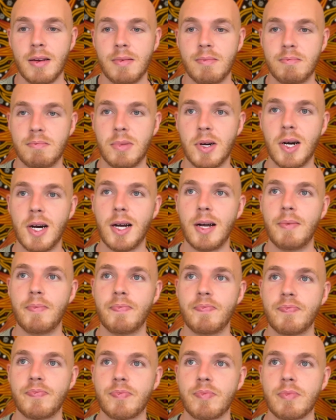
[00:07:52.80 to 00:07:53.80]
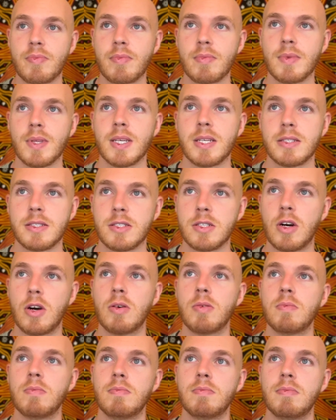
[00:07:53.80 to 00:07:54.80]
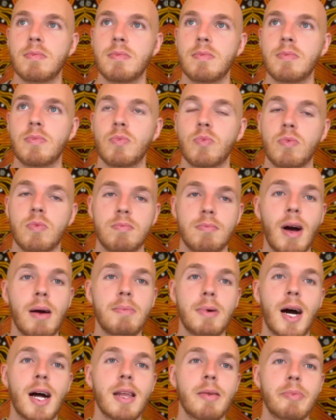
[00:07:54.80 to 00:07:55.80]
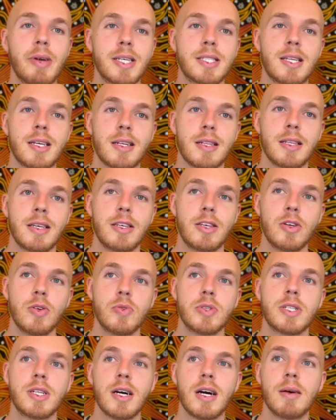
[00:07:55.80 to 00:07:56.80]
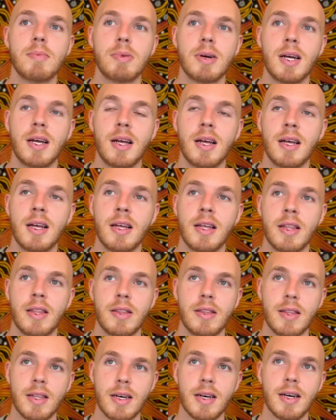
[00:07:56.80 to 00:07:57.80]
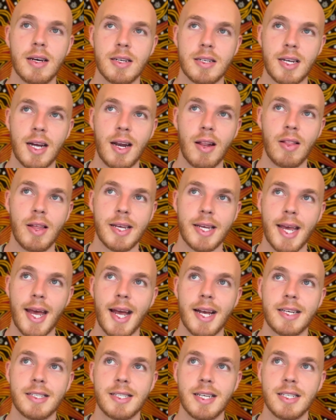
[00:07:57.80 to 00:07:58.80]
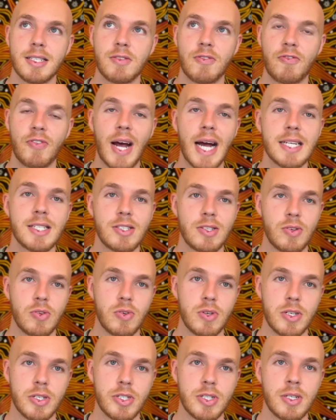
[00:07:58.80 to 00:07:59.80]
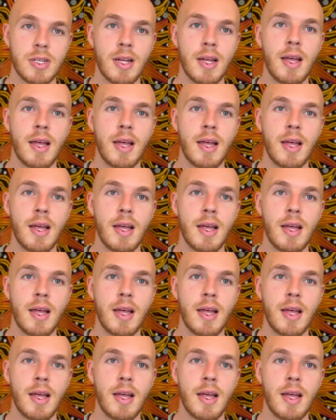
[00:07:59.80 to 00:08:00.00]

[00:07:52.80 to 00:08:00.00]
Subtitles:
But so my body basically used up the kind of like excess fat storage,